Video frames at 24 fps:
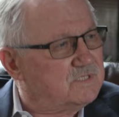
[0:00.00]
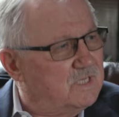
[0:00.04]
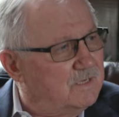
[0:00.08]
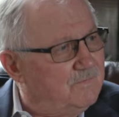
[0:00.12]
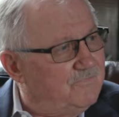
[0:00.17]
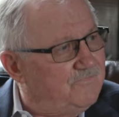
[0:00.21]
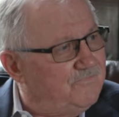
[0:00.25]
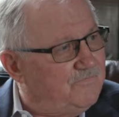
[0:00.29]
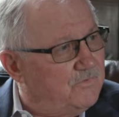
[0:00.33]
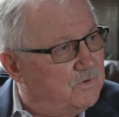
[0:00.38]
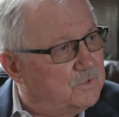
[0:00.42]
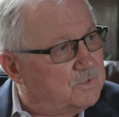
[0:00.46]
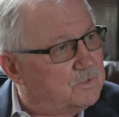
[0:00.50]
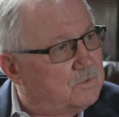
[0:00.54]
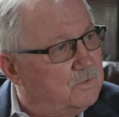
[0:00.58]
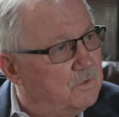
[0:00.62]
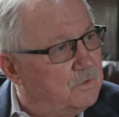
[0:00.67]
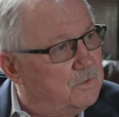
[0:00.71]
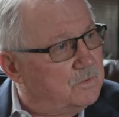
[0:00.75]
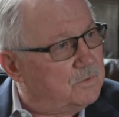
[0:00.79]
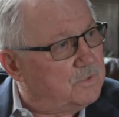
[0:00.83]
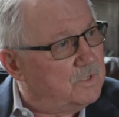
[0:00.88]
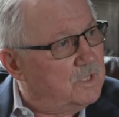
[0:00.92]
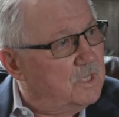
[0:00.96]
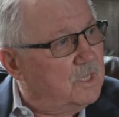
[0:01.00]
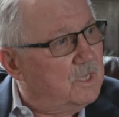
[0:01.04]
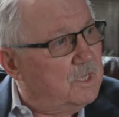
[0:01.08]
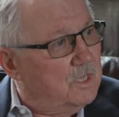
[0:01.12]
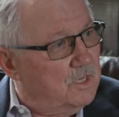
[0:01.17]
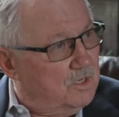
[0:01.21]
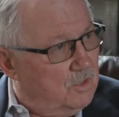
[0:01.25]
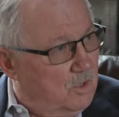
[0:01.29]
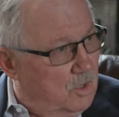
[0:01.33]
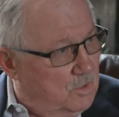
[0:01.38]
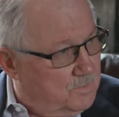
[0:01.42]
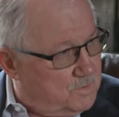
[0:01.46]
some first growth
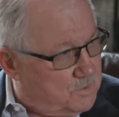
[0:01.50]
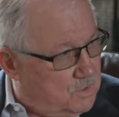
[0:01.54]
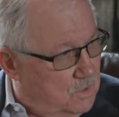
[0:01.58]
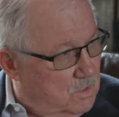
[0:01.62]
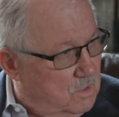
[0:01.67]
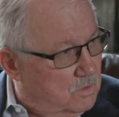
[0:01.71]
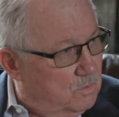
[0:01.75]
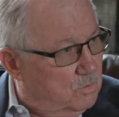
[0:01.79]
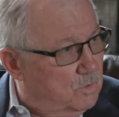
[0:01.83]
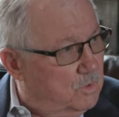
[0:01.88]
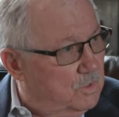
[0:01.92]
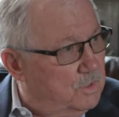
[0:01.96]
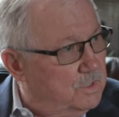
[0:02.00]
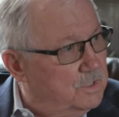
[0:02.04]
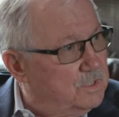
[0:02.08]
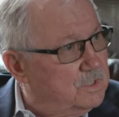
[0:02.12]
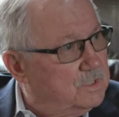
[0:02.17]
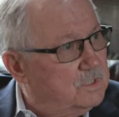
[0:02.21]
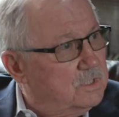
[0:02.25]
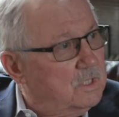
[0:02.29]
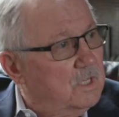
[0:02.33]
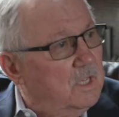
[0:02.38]
in Armstrong Woods,